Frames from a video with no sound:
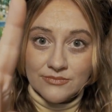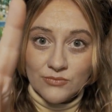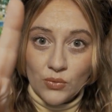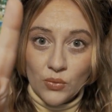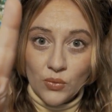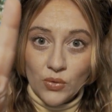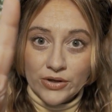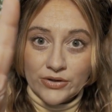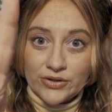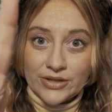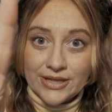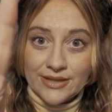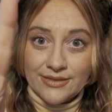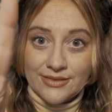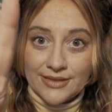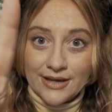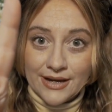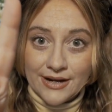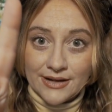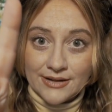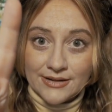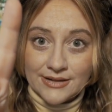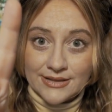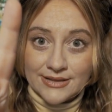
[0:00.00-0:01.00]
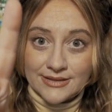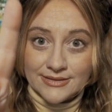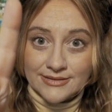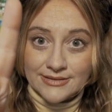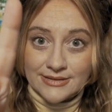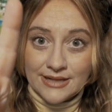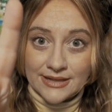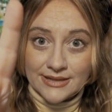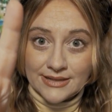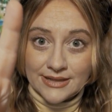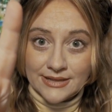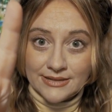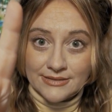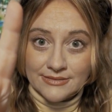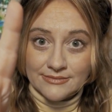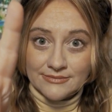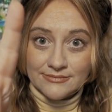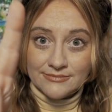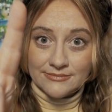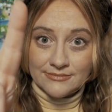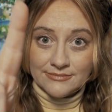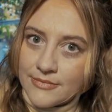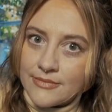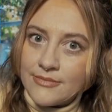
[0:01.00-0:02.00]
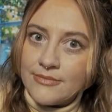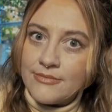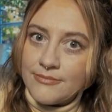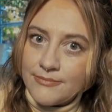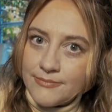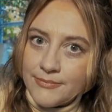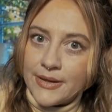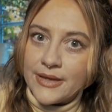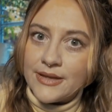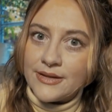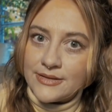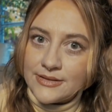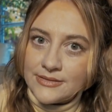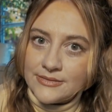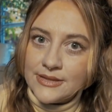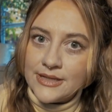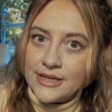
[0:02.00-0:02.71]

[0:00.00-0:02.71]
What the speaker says: We'll get there in a second. But